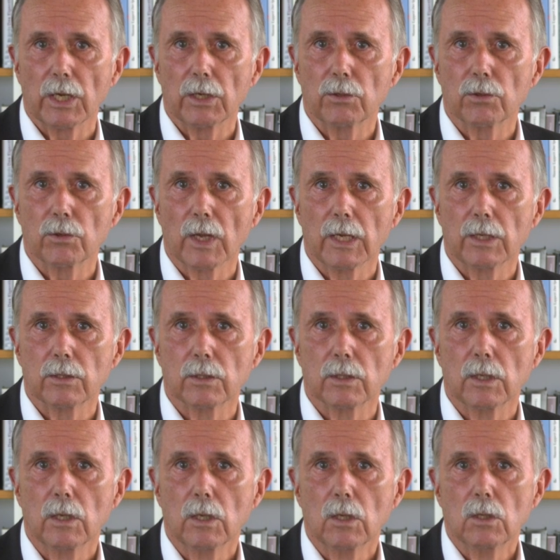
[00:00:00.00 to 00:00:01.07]
and curator
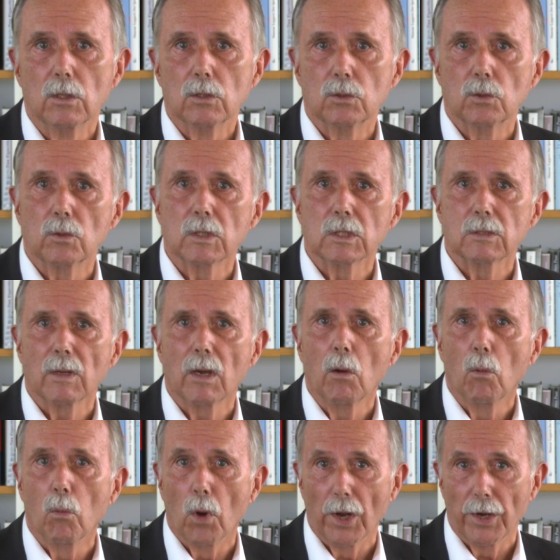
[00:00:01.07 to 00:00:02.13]
Zukiswa
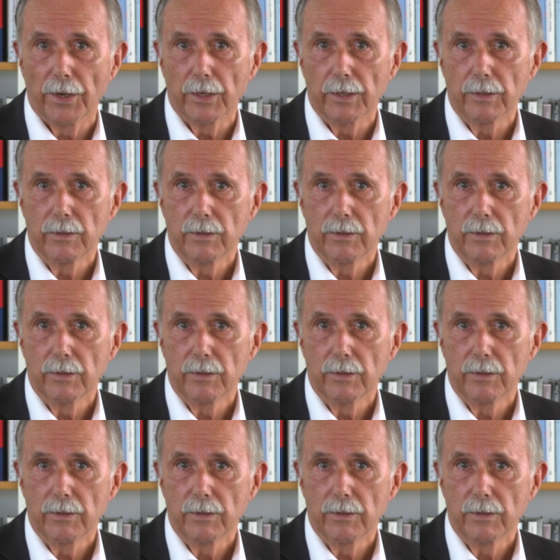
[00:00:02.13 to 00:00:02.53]
Wanner.